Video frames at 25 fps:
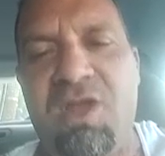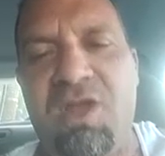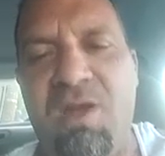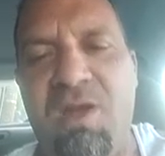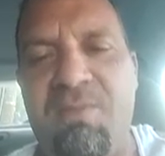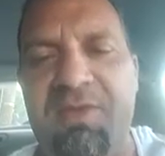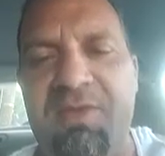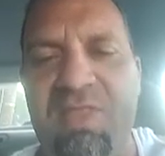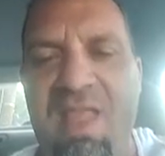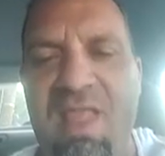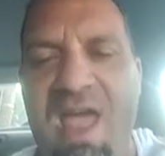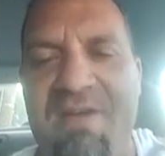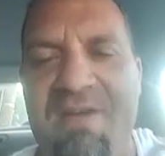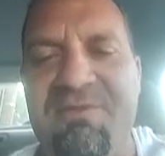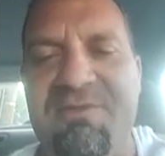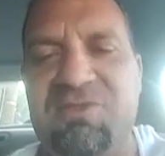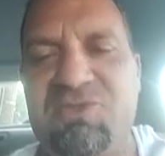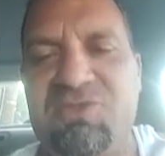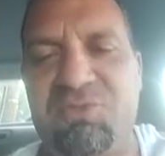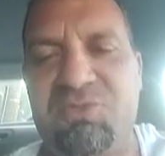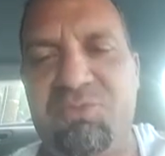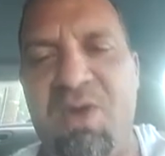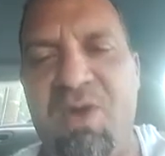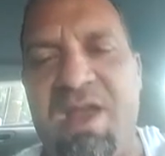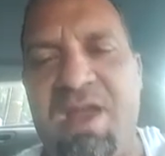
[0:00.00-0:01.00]
coming live
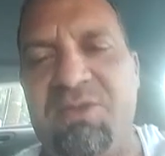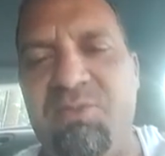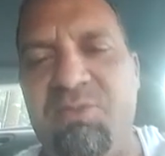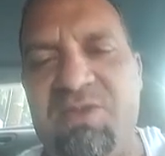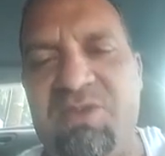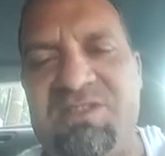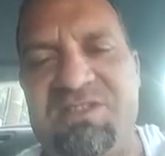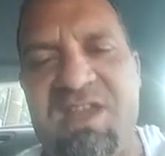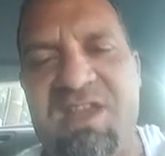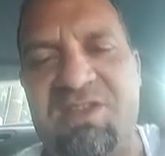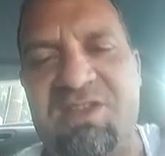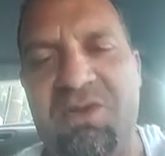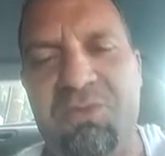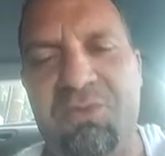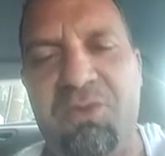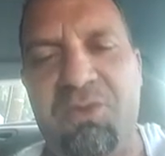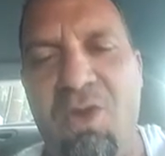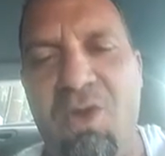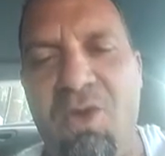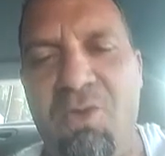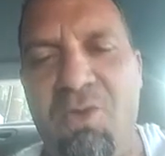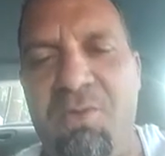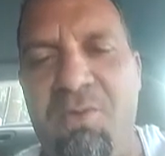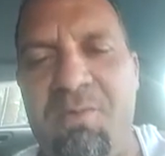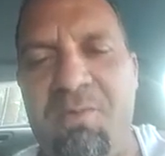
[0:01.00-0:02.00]
and direct, but senior
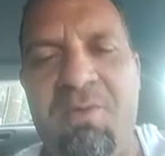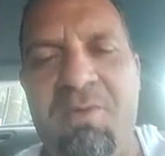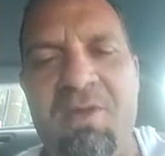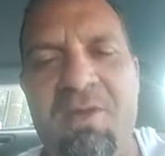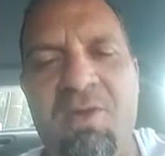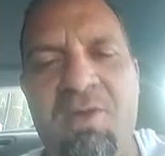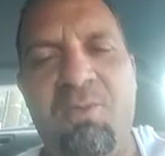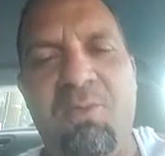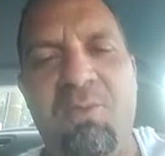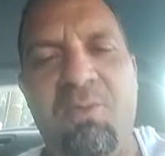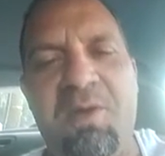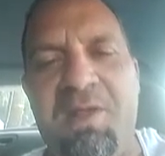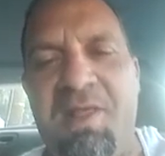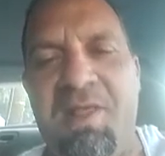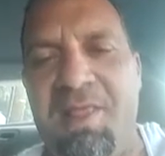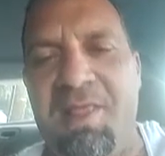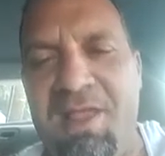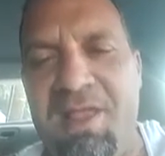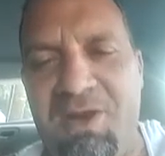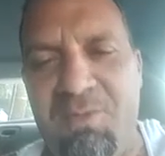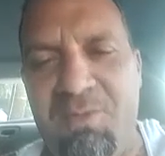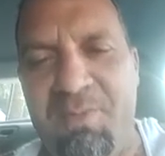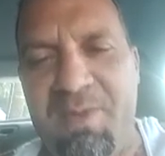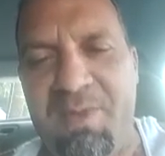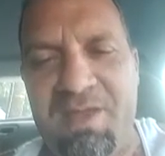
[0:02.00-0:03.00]
role with a
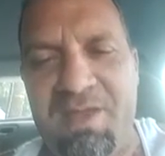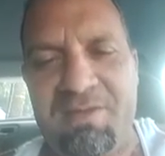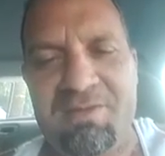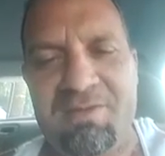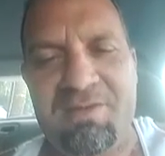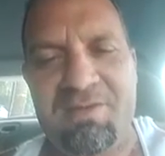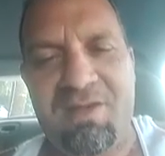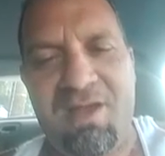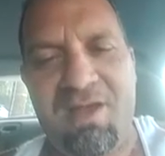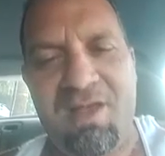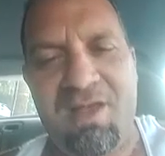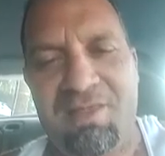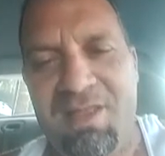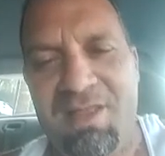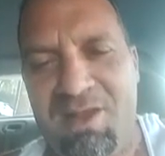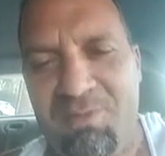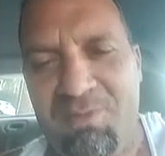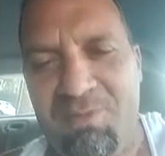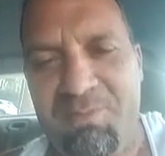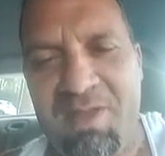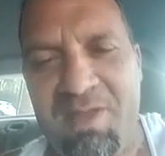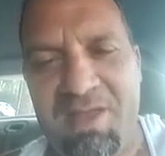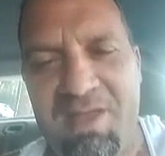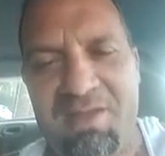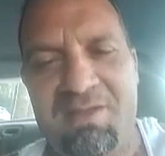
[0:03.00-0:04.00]
little
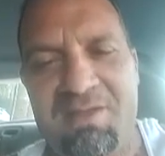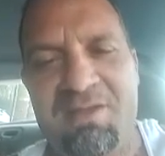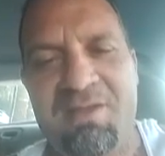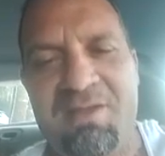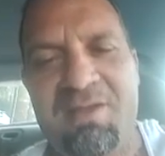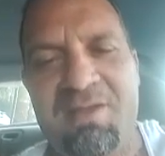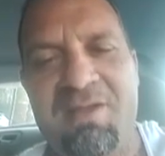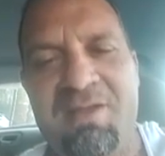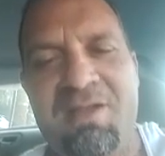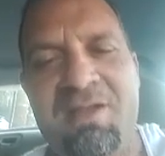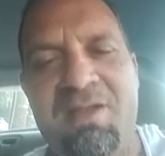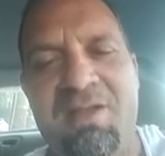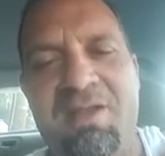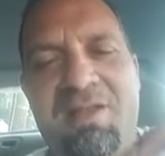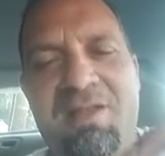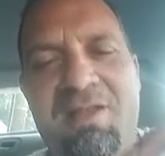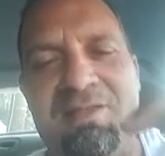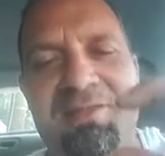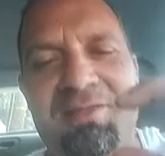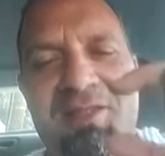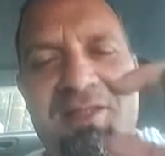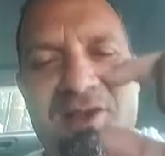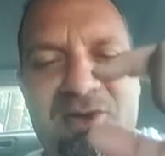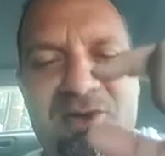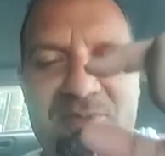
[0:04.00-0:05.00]
bit
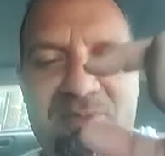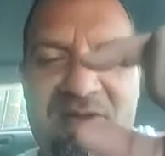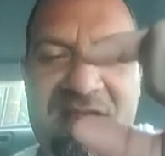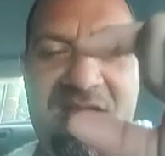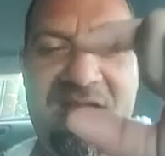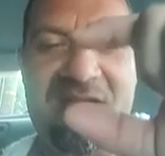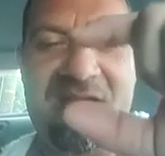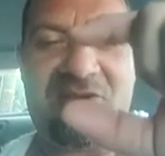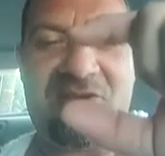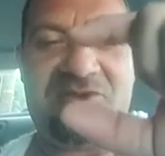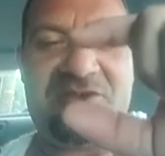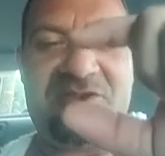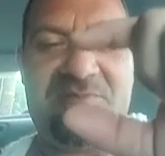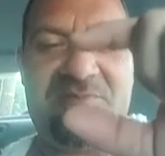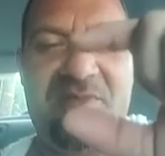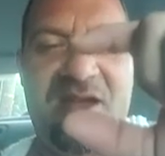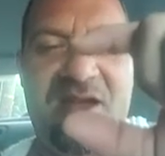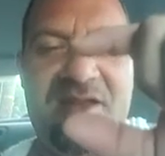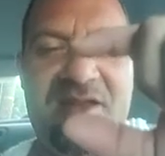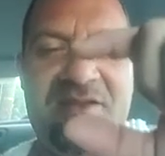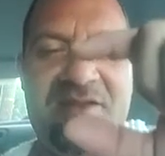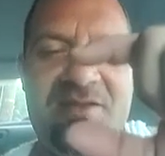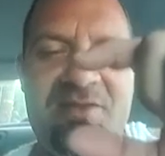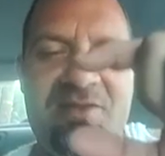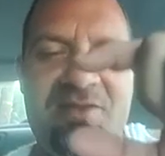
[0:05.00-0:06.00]
of energy,
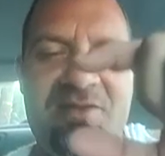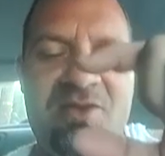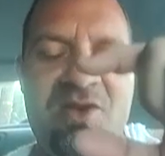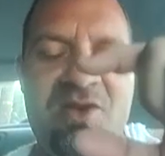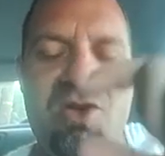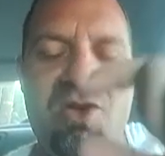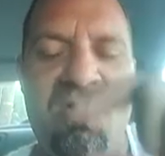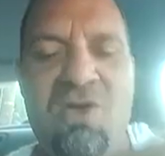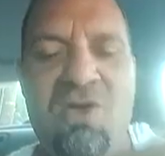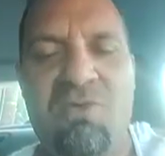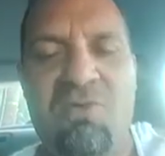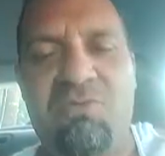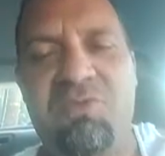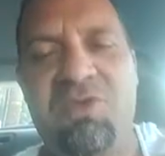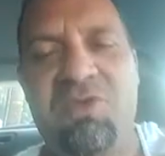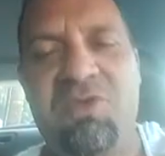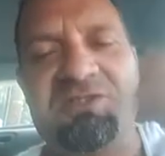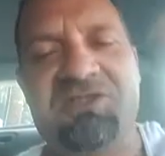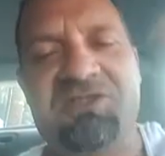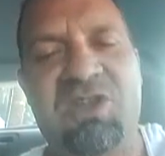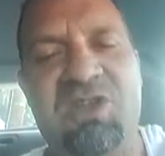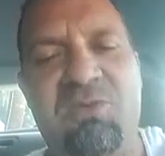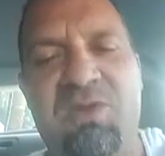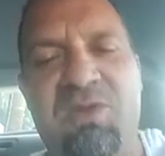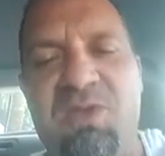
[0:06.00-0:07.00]
man.
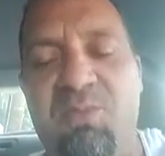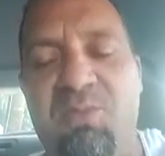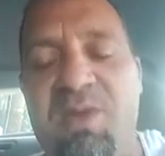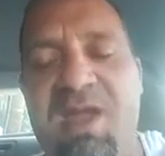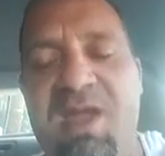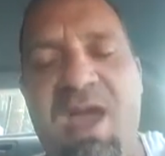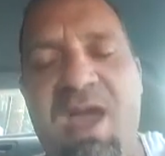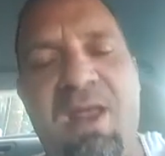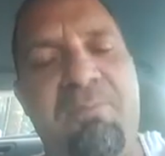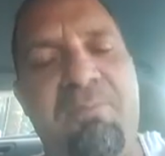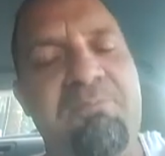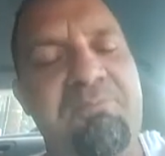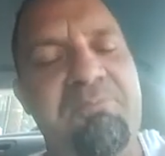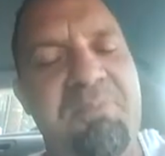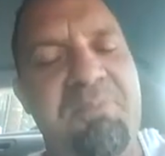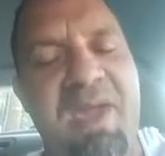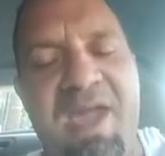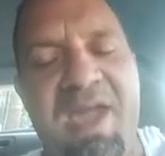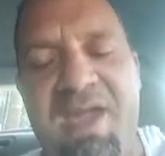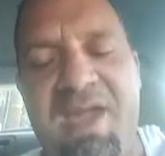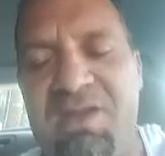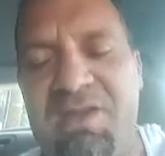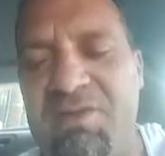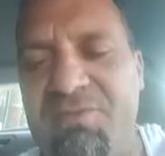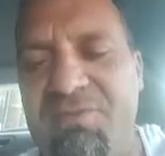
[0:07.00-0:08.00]
What's good with it? We got a
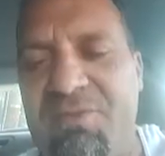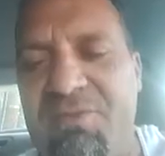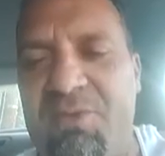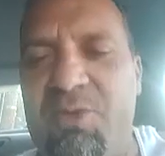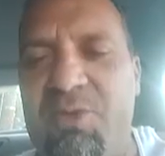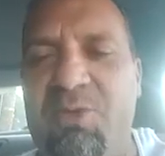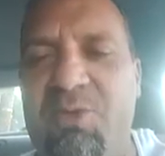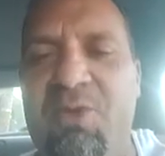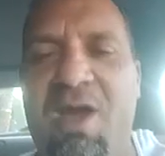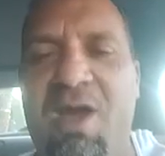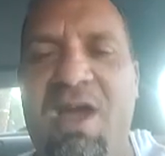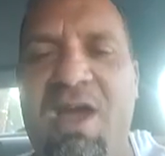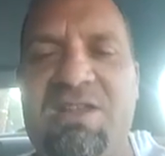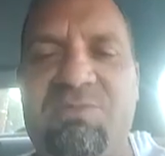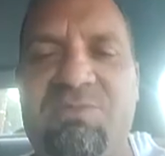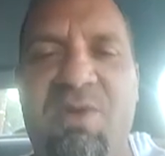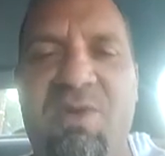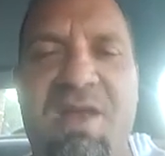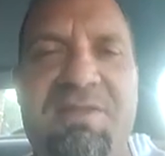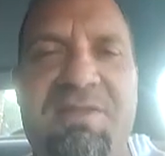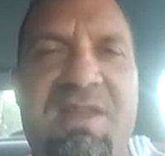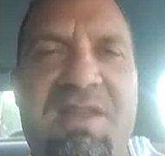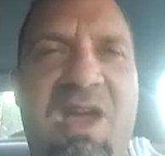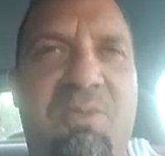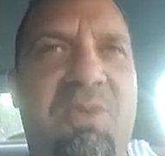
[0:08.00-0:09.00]
banger for you guys
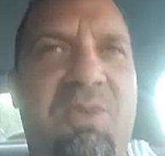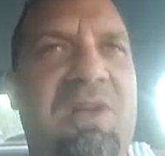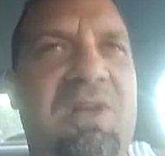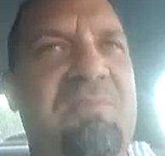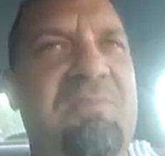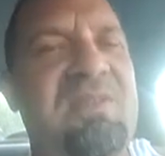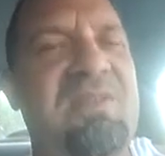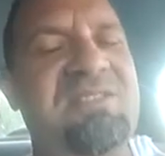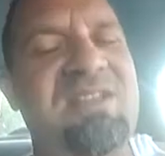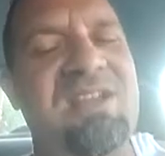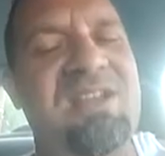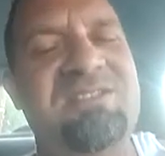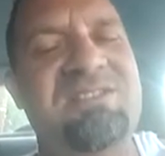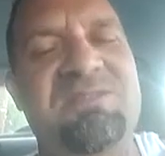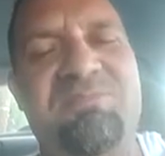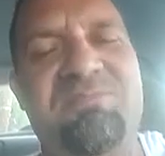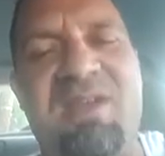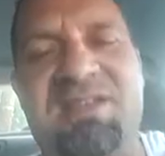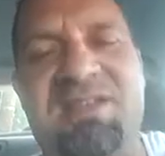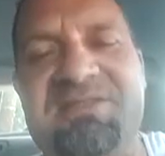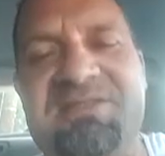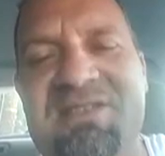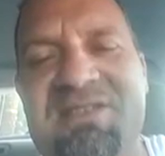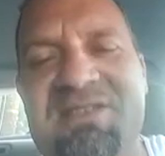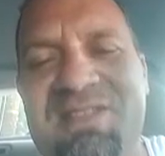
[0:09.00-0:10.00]
right now. We're gonna be touching
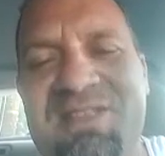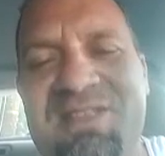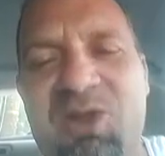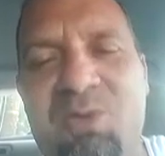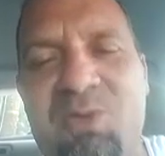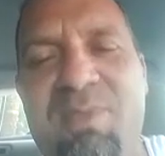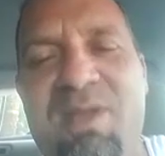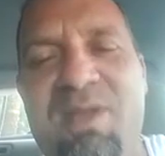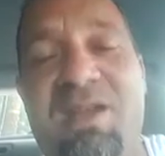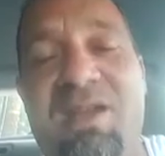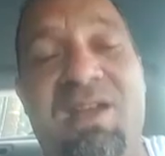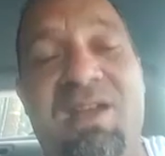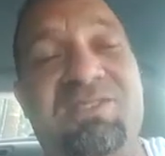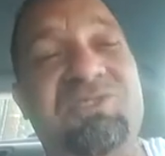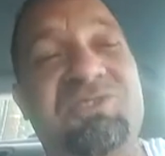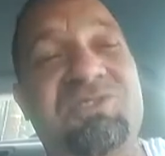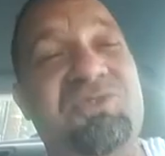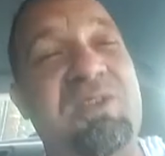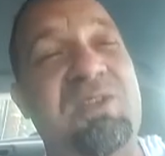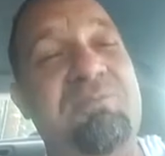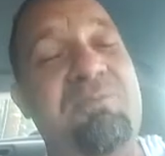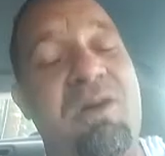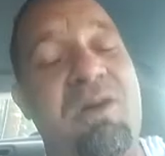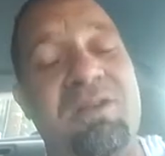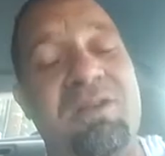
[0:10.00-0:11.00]
base a little bit on
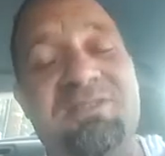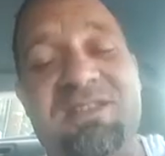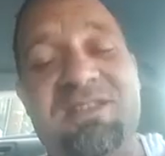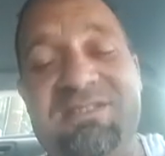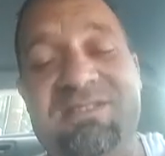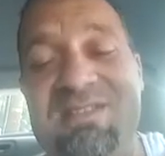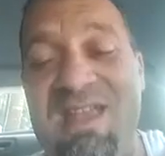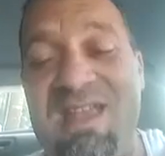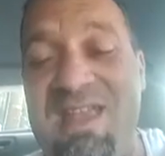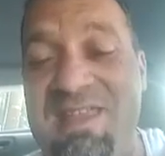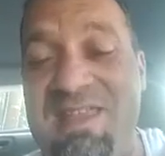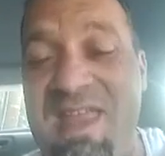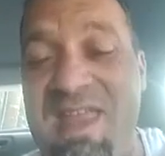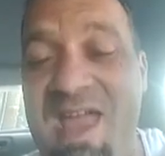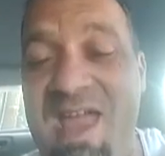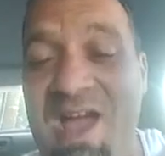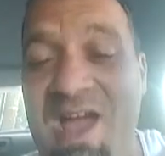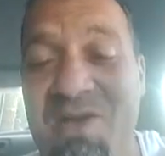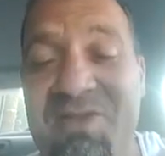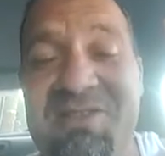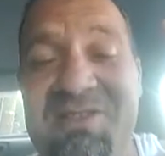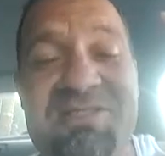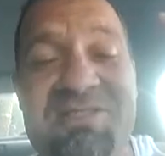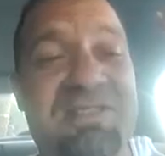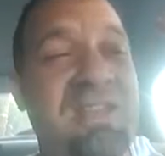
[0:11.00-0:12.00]
street politics and
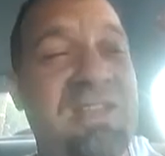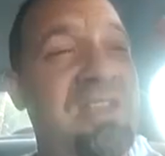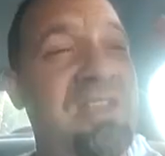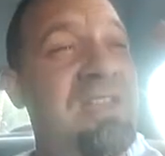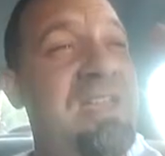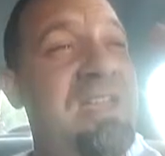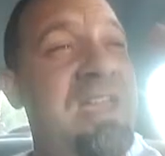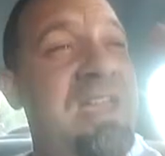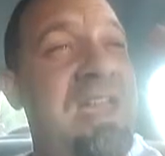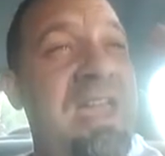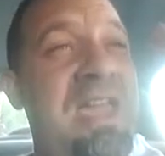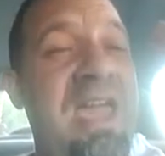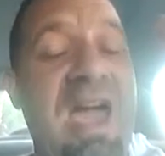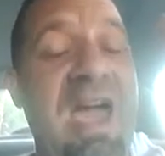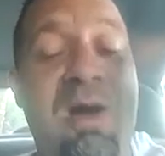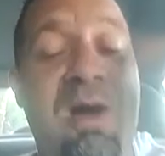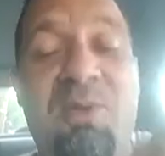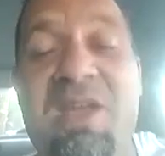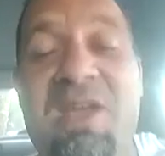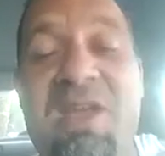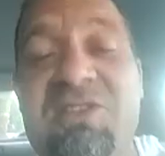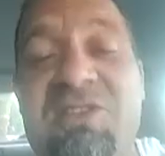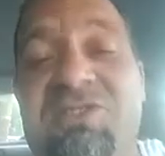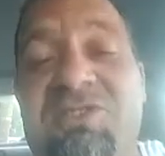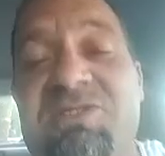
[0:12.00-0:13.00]
how
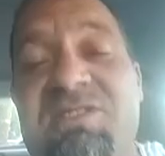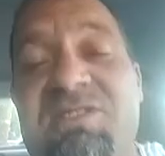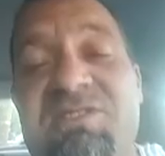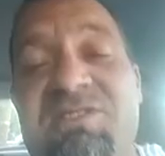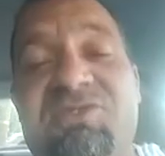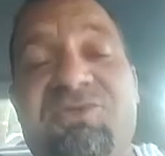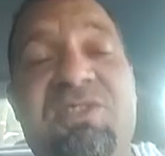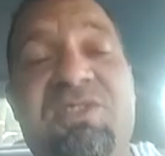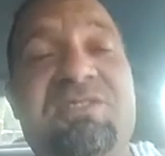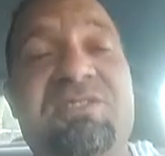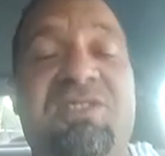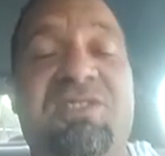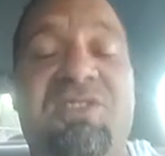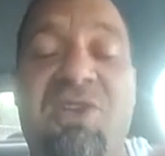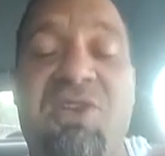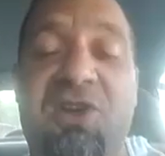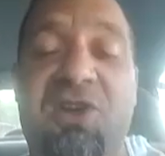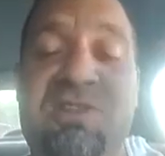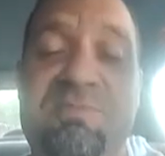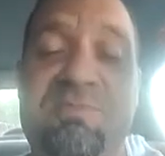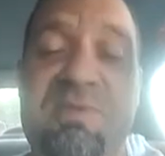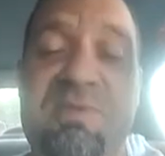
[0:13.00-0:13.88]
issues on the streets occurs